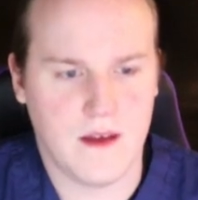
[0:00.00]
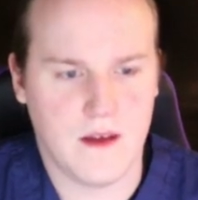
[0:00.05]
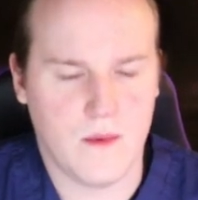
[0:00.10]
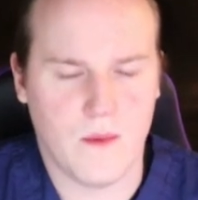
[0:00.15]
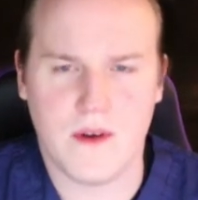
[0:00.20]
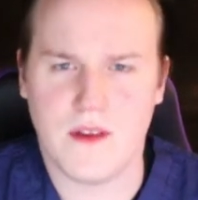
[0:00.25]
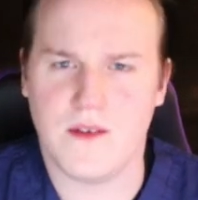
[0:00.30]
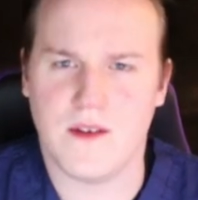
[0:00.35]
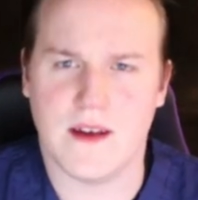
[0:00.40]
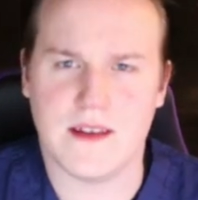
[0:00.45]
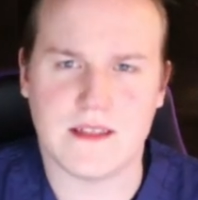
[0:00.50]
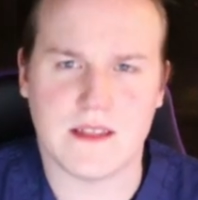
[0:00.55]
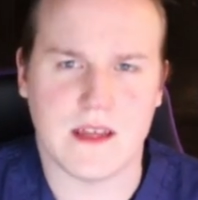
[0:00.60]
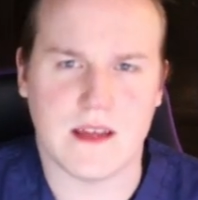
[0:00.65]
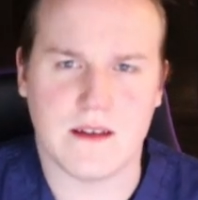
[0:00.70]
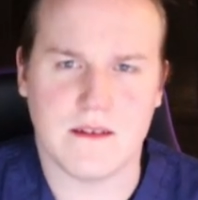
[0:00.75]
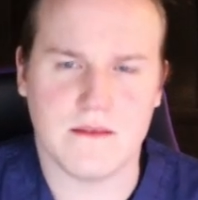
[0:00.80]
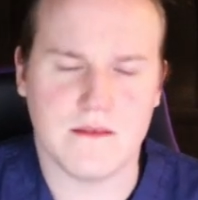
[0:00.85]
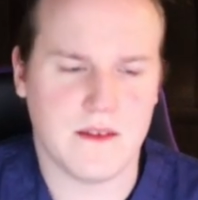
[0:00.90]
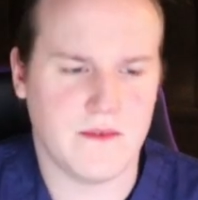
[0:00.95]
What do you guys
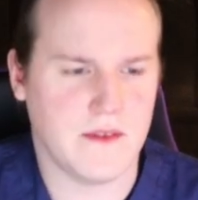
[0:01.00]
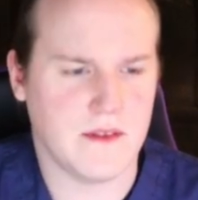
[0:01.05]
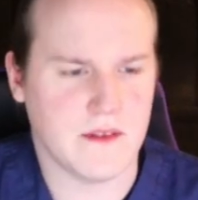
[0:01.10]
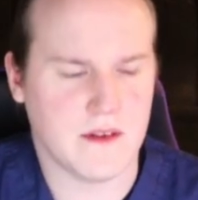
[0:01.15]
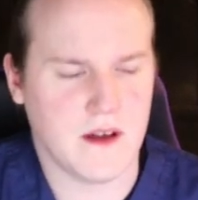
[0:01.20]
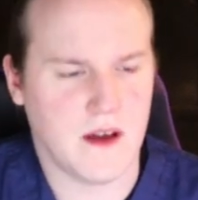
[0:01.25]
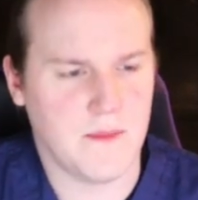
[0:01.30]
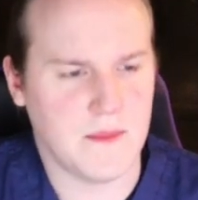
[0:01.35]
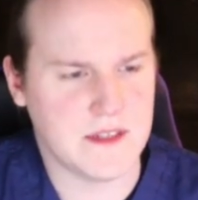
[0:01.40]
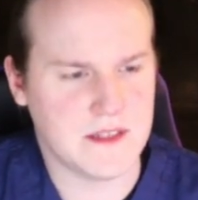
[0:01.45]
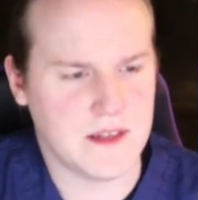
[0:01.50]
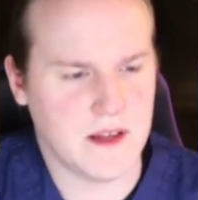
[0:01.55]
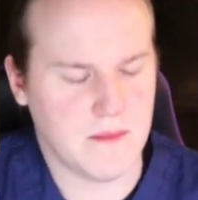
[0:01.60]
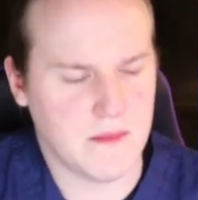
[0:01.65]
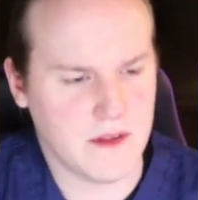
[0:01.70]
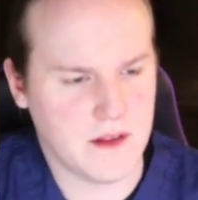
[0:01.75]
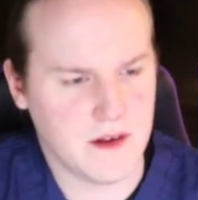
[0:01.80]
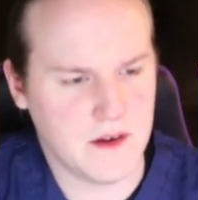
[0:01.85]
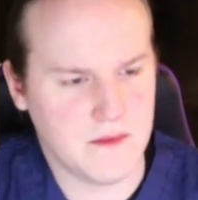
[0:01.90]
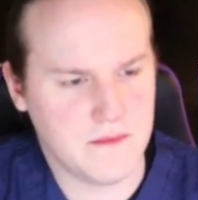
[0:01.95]
think? Leave it in the comments down
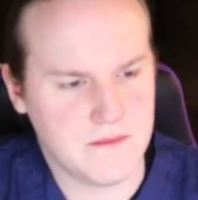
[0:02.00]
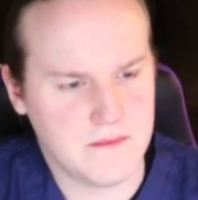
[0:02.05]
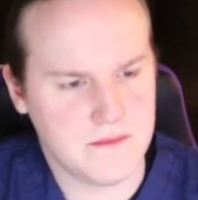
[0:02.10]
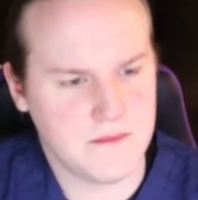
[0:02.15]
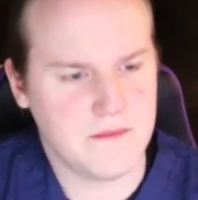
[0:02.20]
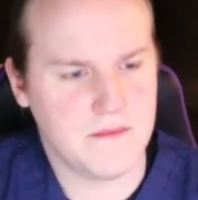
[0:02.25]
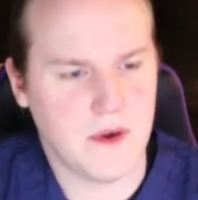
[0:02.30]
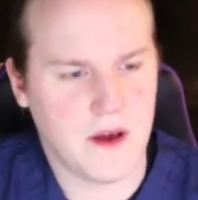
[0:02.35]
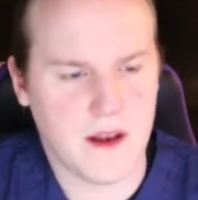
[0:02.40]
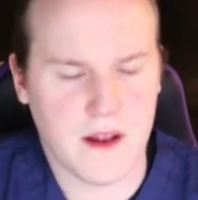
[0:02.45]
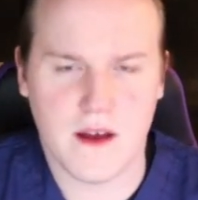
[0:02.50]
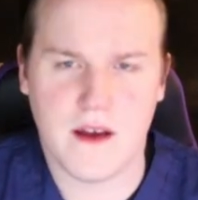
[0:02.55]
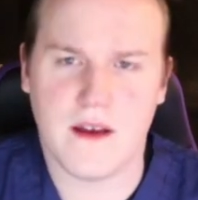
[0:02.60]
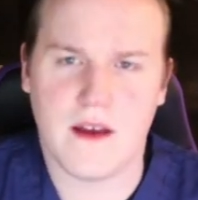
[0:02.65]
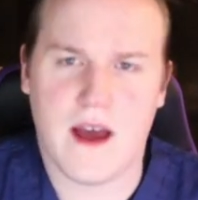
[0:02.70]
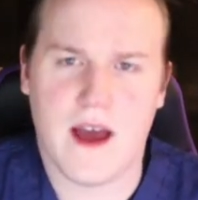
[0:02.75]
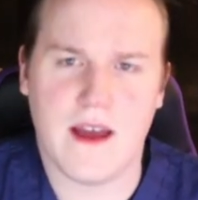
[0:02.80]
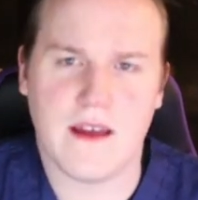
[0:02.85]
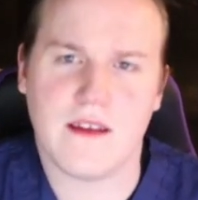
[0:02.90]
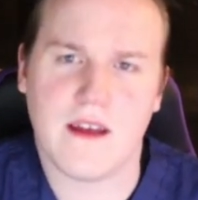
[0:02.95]
below. But
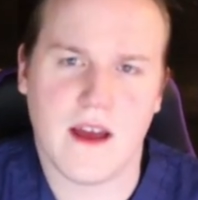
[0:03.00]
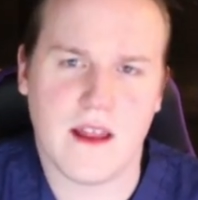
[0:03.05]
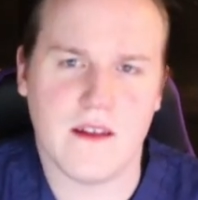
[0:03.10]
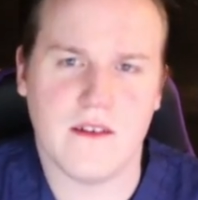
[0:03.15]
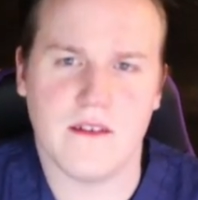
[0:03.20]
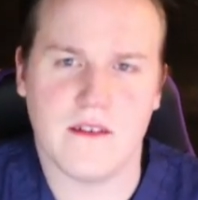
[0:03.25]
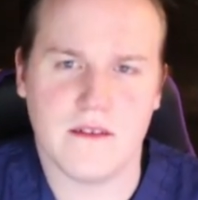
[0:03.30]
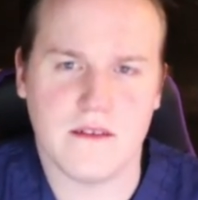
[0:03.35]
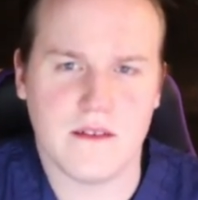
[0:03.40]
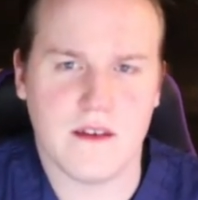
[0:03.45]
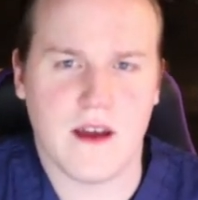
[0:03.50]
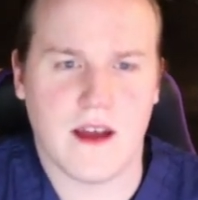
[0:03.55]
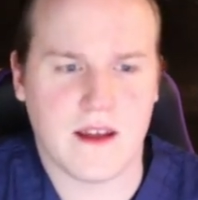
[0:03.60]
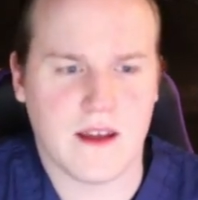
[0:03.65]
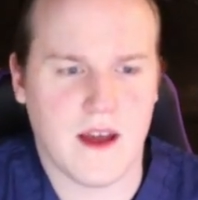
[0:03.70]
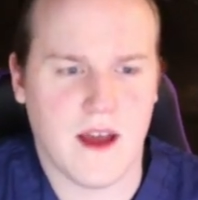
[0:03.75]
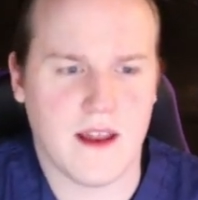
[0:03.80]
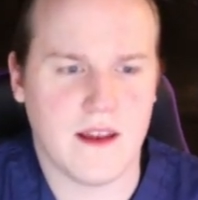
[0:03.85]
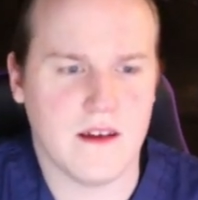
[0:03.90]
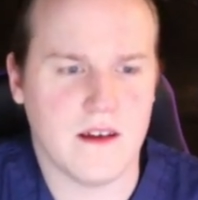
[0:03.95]
I kind of
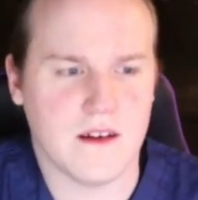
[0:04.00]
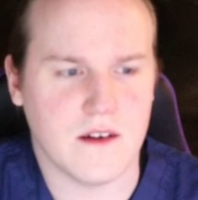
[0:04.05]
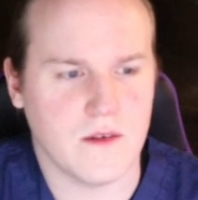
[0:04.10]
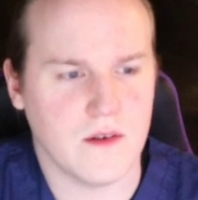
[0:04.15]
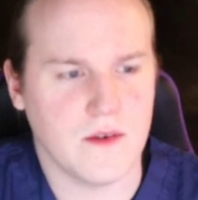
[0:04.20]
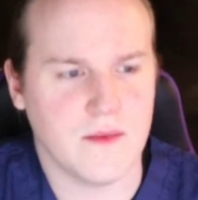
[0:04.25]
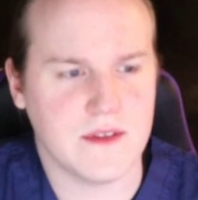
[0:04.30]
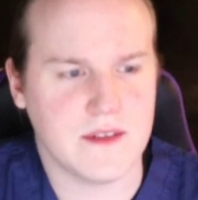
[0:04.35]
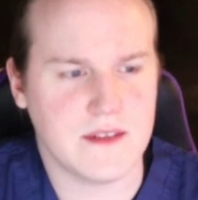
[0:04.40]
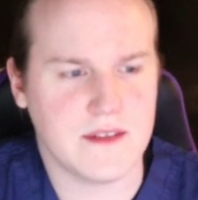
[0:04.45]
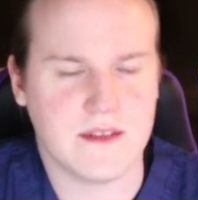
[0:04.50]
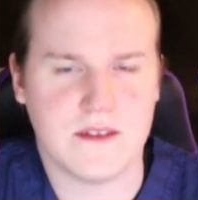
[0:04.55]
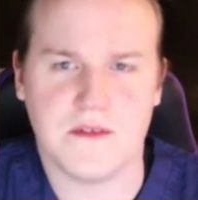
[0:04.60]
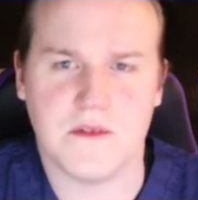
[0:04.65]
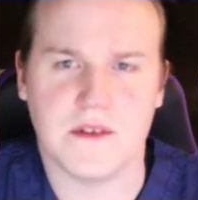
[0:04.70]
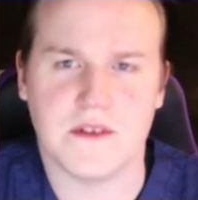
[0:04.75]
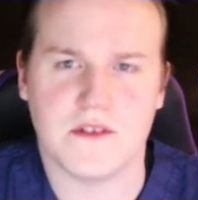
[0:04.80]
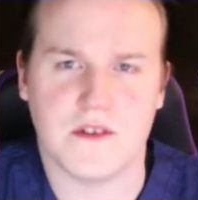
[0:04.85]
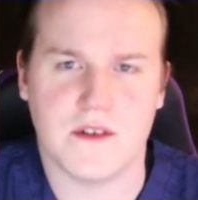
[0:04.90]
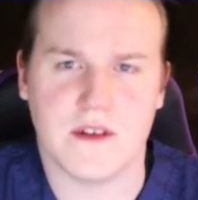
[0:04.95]
agree with this
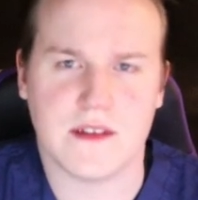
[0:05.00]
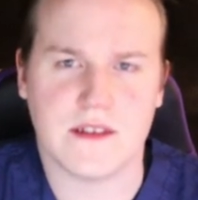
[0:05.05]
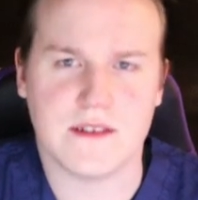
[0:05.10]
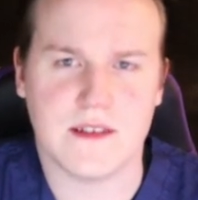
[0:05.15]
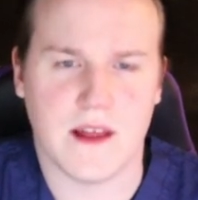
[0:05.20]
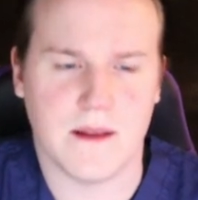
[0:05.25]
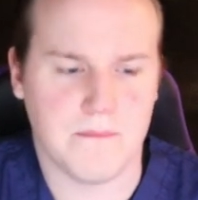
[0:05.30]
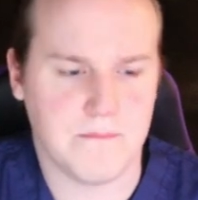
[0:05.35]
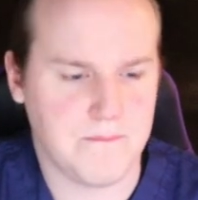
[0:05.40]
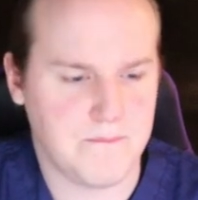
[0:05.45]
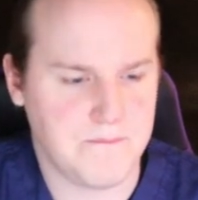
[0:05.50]
to a certain extent.